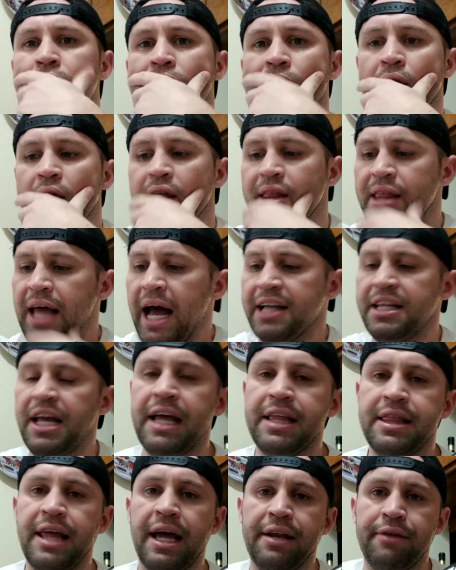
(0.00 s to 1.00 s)
And
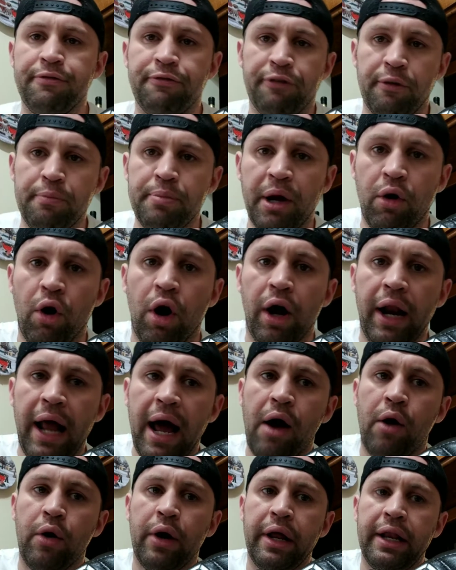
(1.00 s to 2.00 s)
then from there on
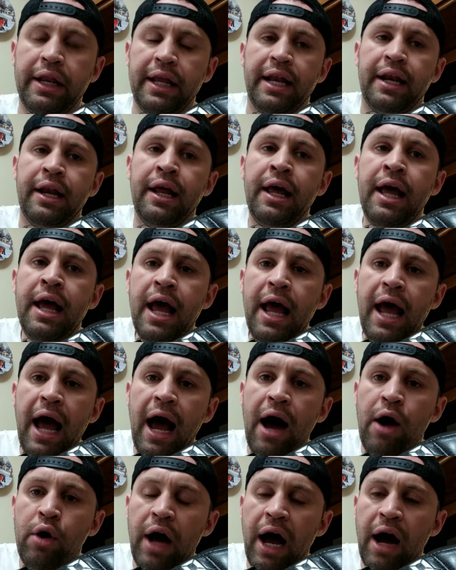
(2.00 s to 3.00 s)
out, and then
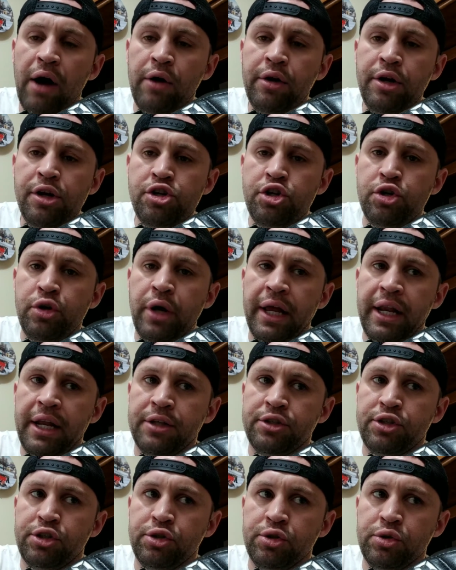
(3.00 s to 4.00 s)
how did you get
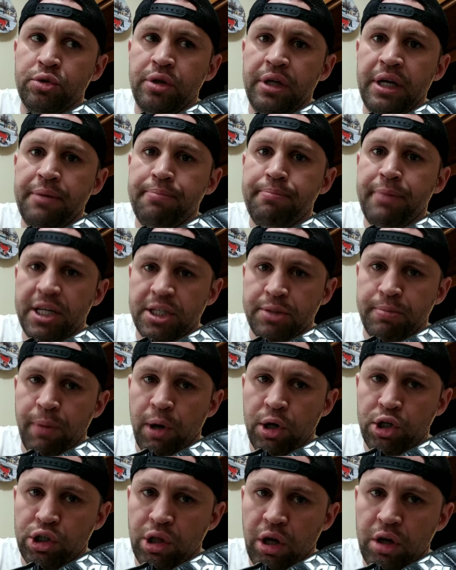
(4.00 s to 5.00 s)
into the mixed
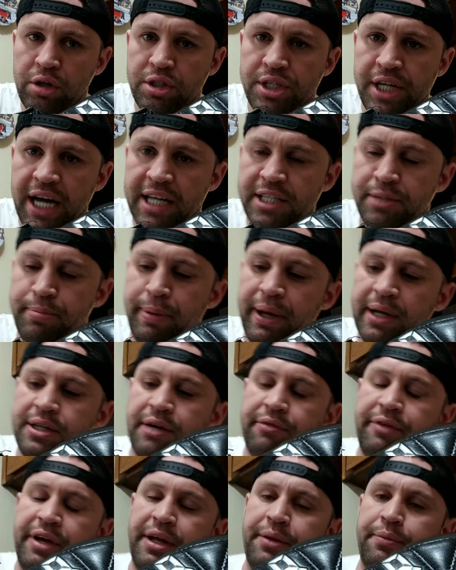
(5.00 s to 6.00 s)
martial arts aspect
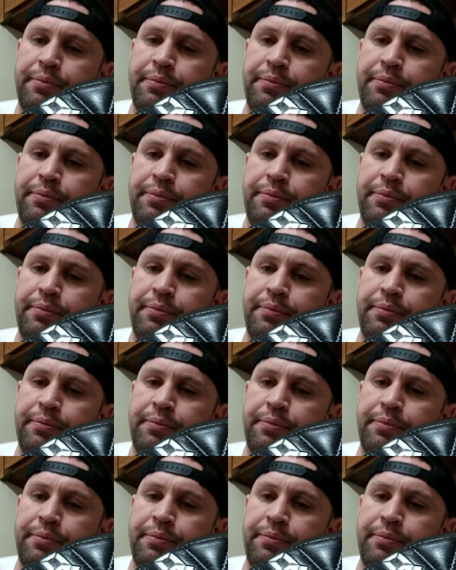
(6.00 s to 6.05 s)
of it?